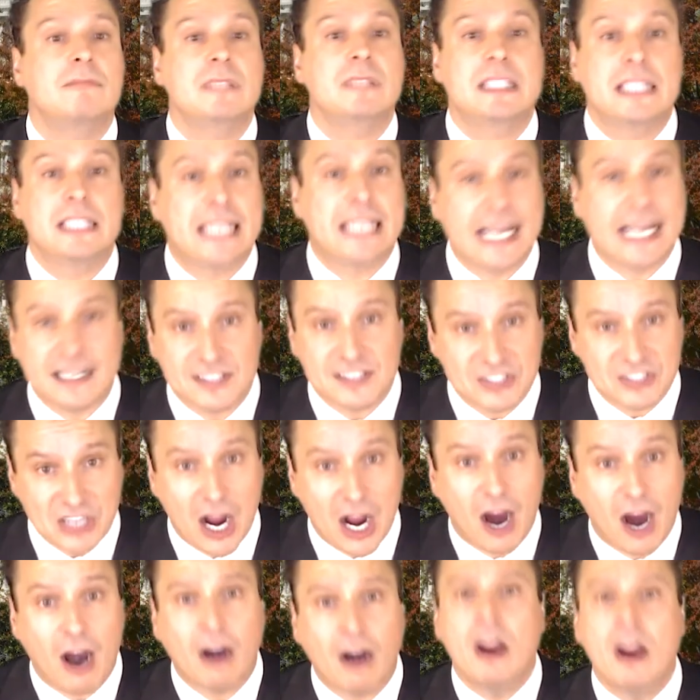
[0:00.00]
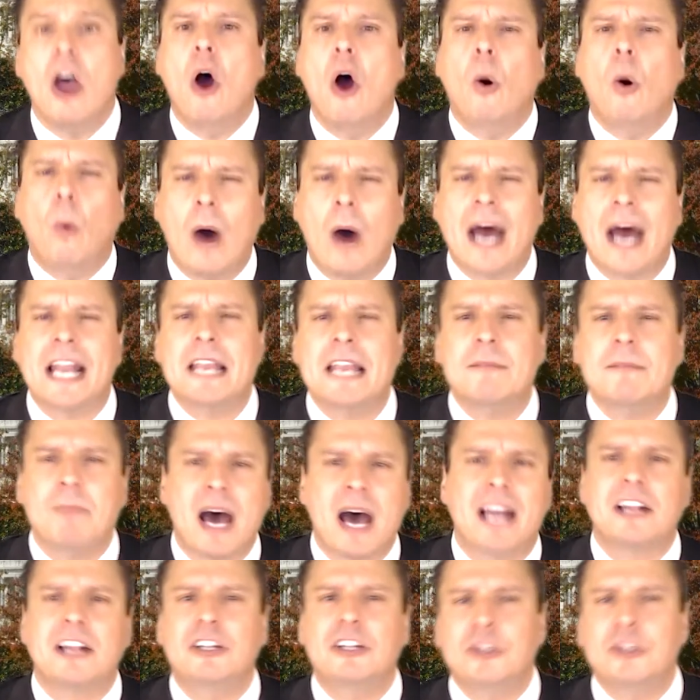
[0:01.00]
Kenneth Starr wanted
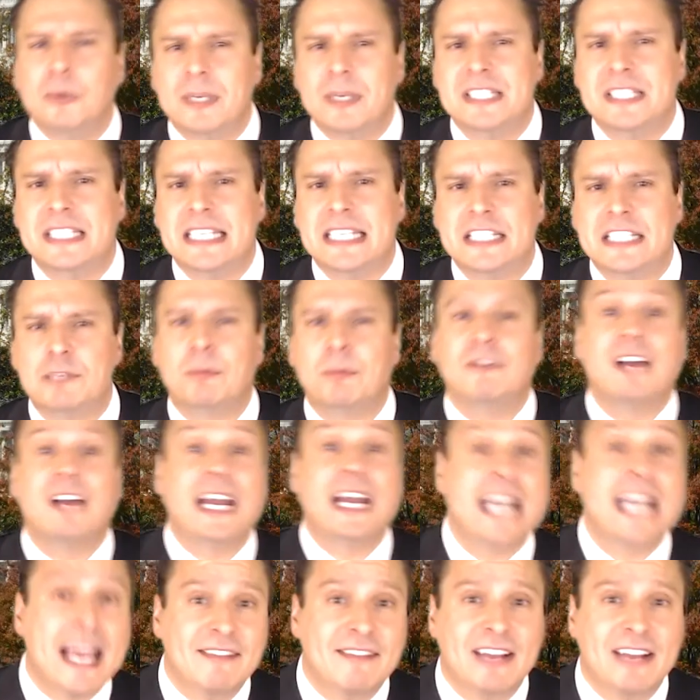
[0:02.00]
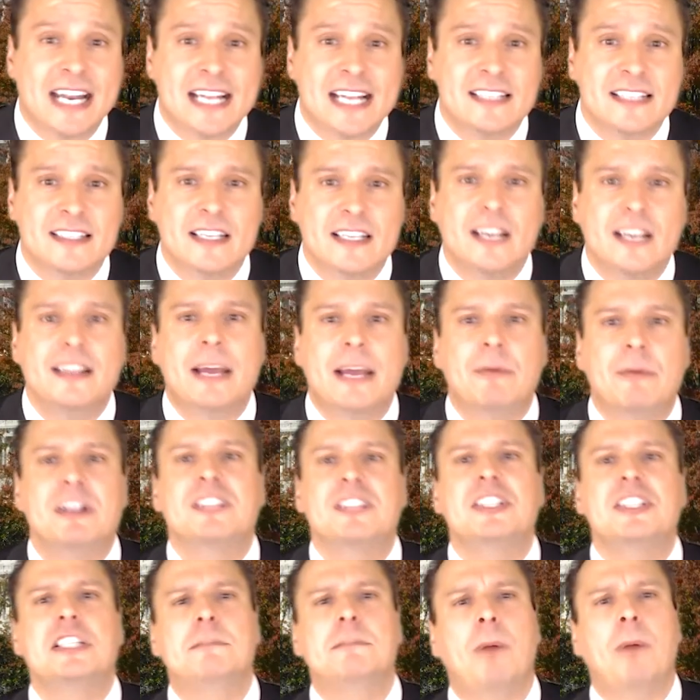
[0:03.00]
Monica Lewinsky to provide evidence that would
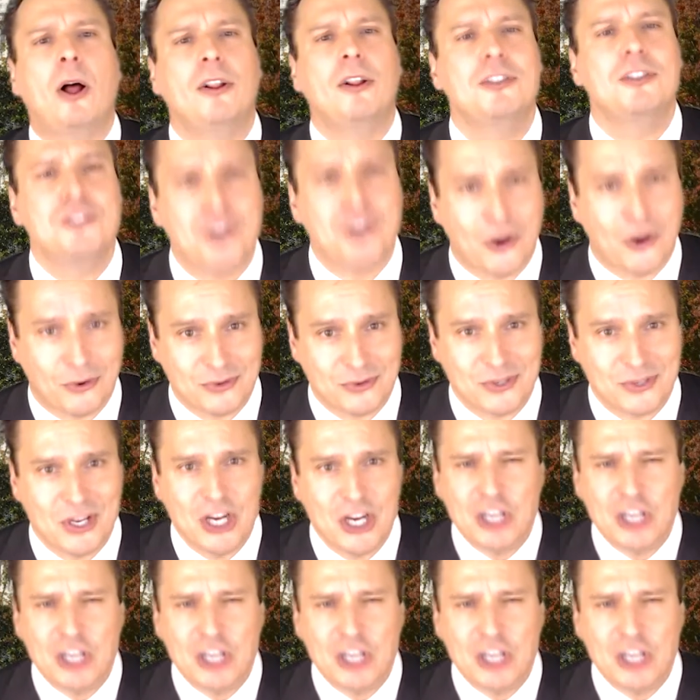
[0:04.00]
assist Paula Jones.